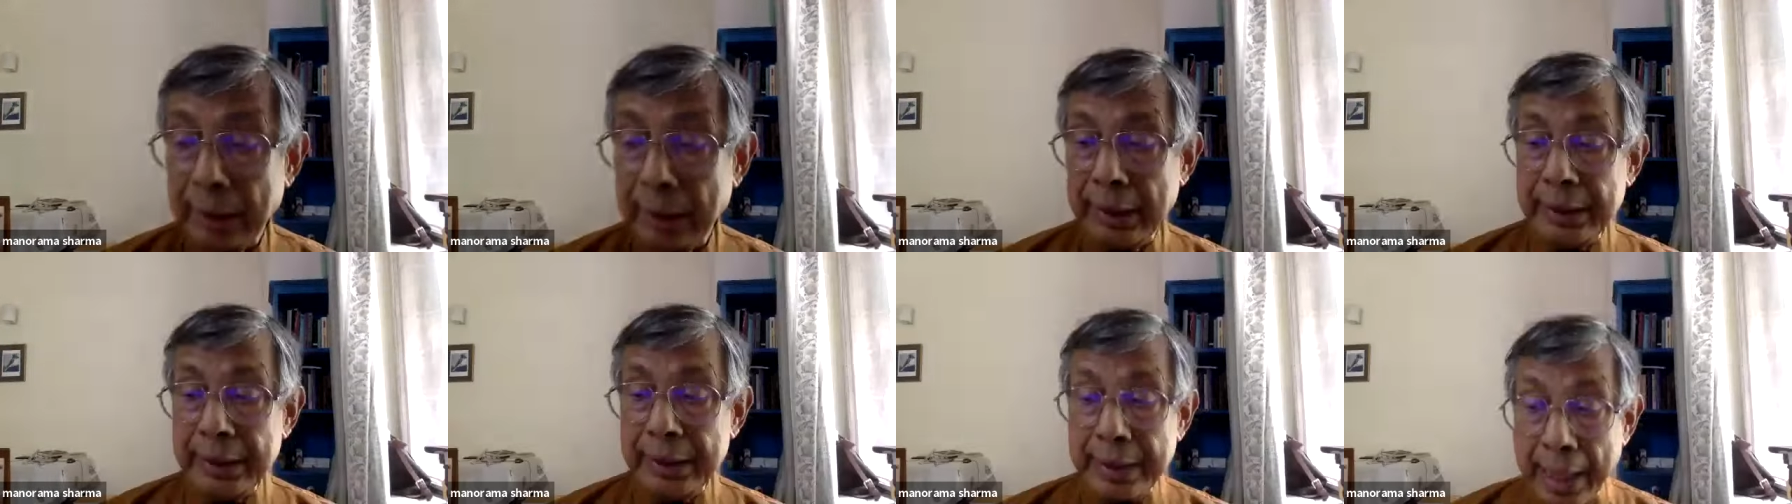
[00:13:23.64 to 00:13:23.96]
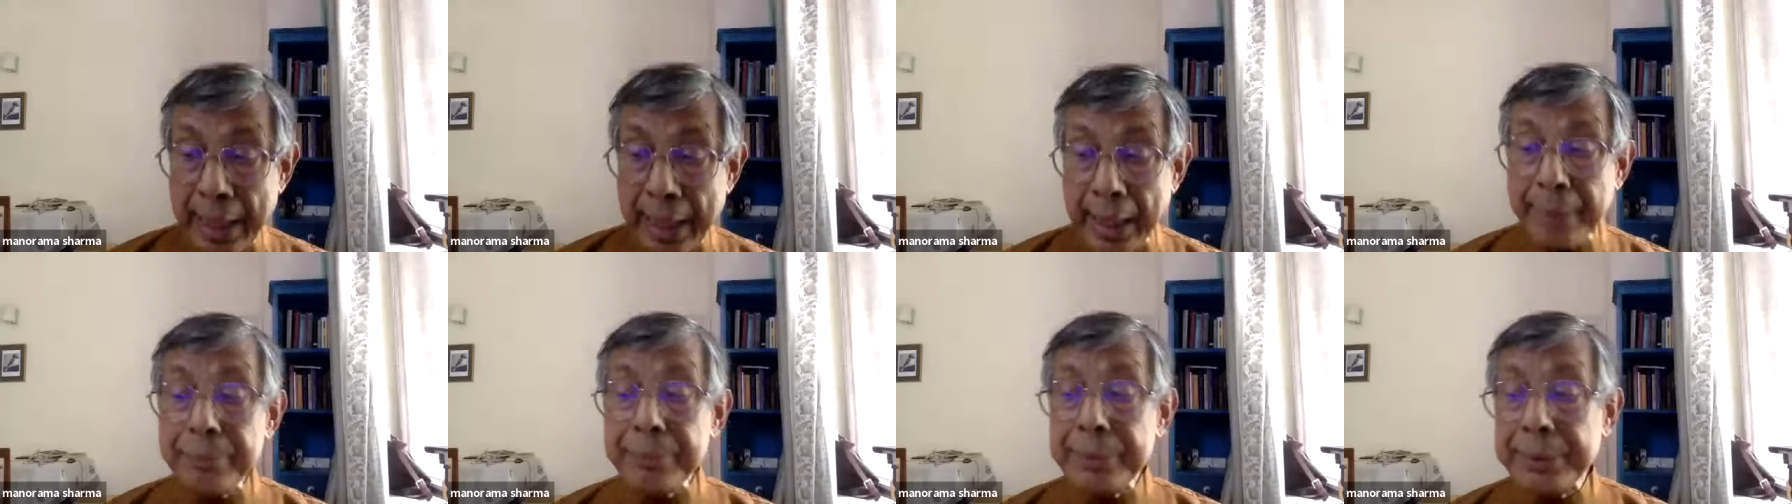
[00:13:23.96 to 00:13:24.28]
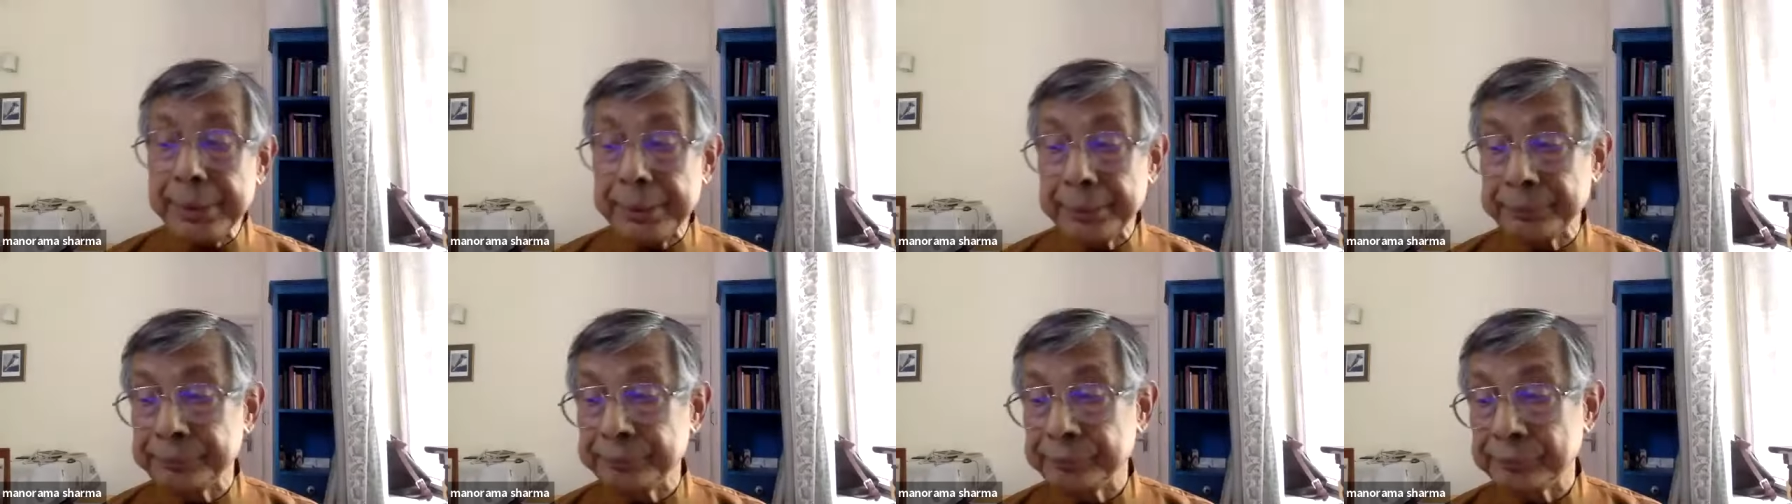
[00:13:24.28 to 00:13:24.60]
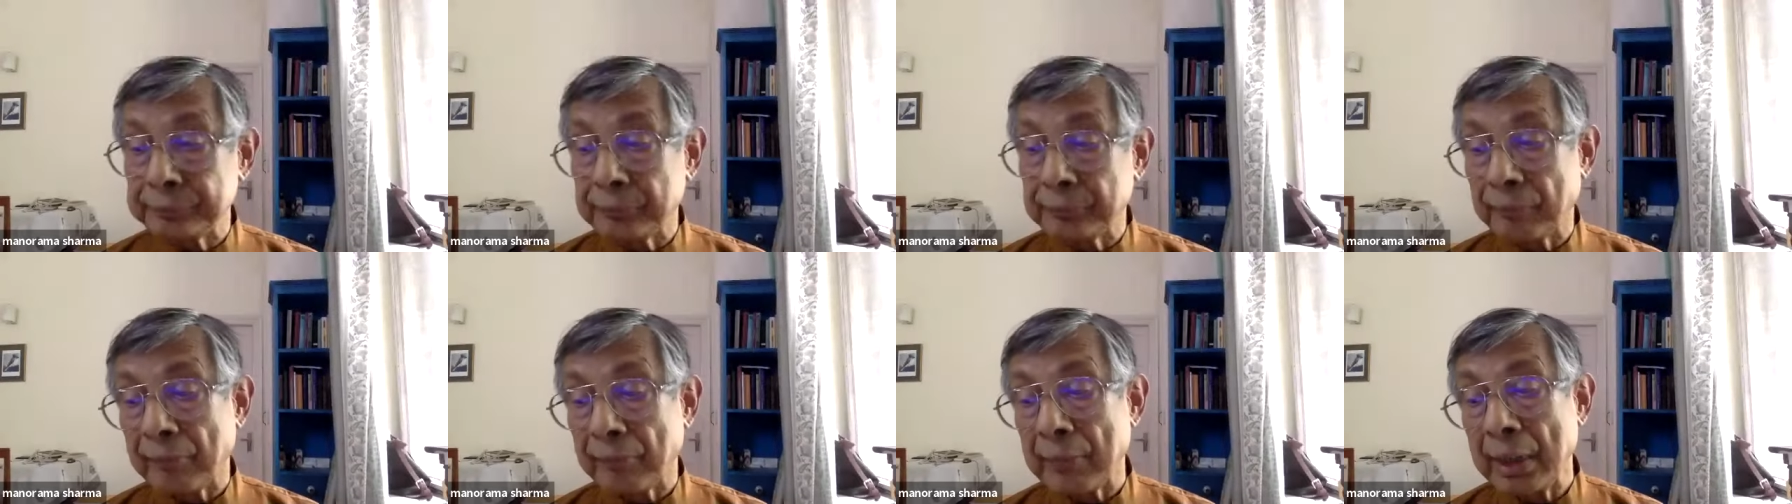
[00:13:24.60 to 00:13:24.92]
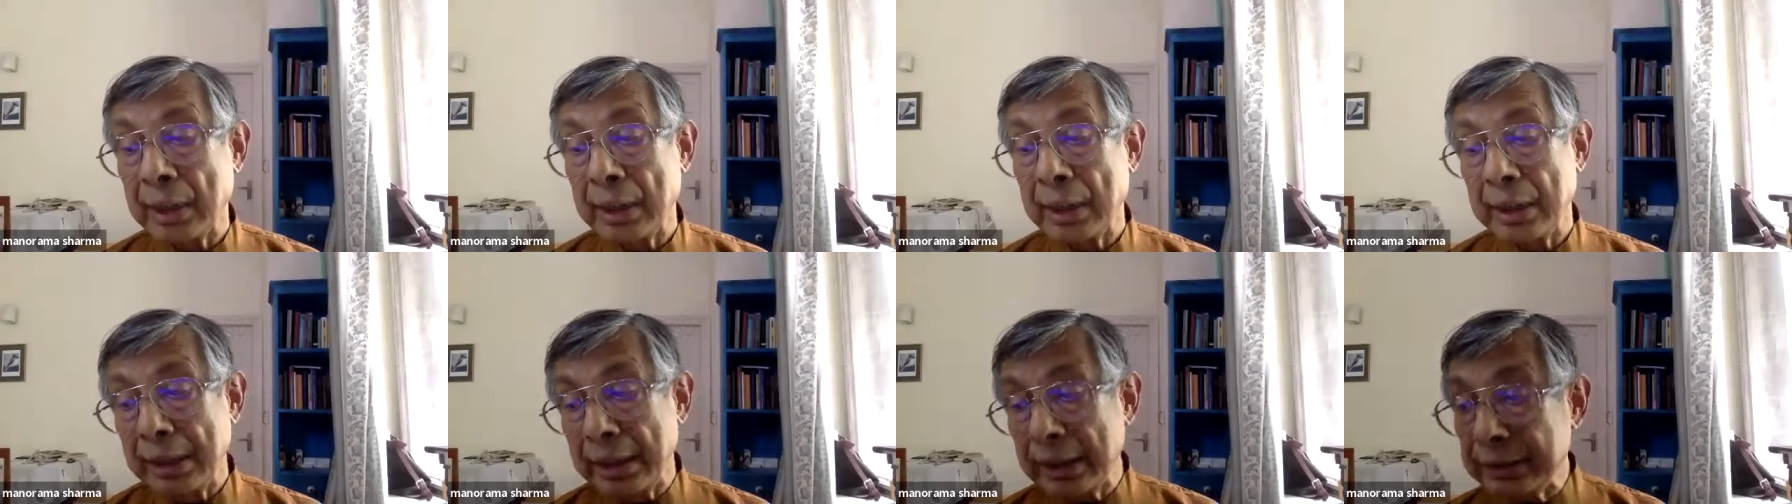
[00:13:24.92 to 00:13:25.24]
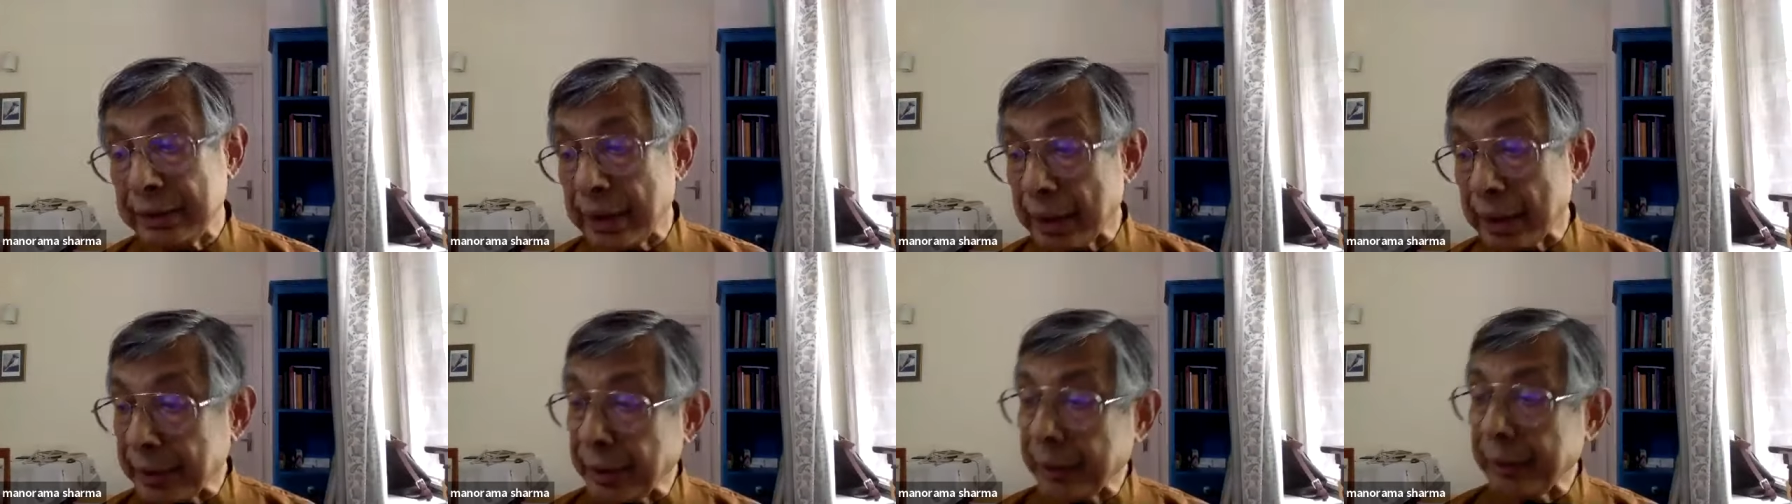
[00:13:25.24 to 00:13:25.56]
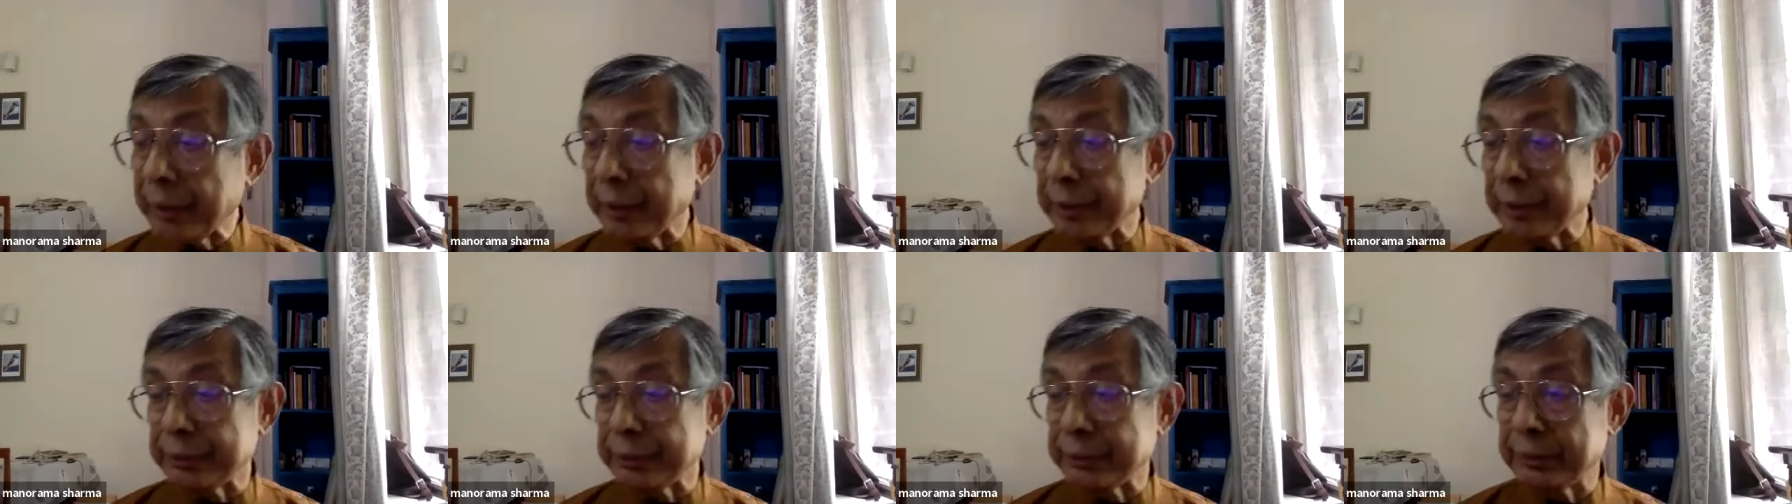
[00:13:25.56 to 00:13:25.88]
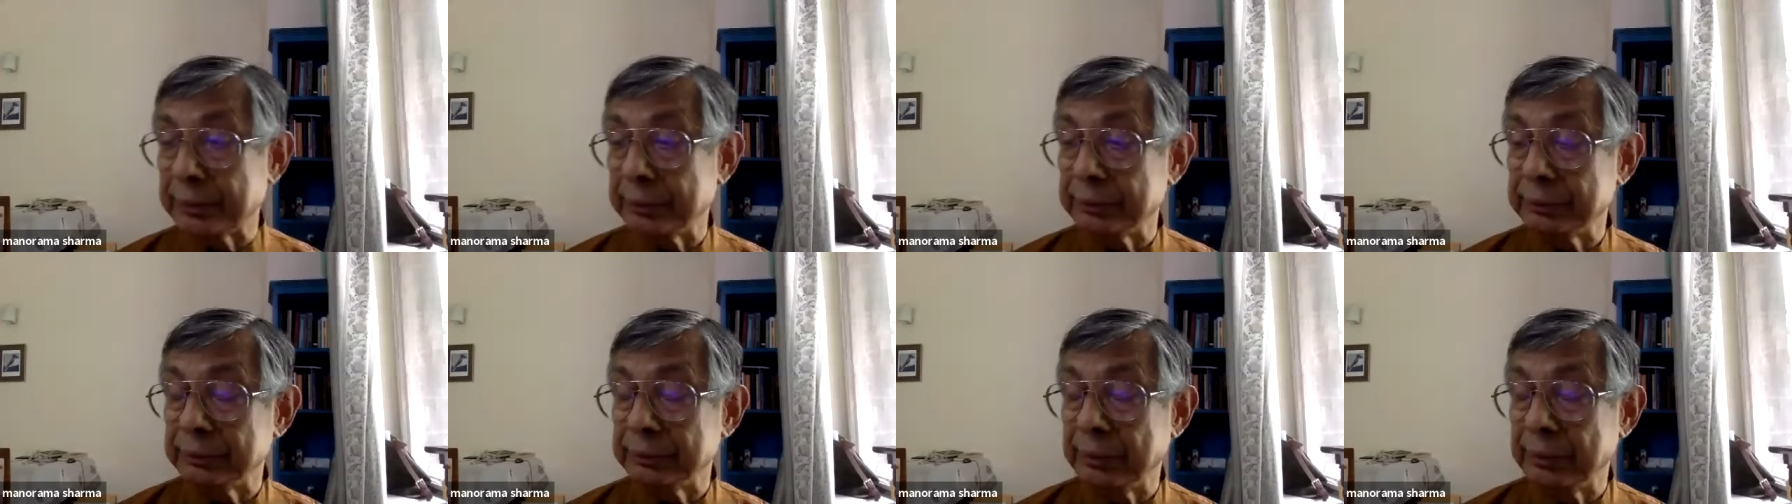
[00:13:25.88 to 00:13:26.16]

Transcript: He named his attackers.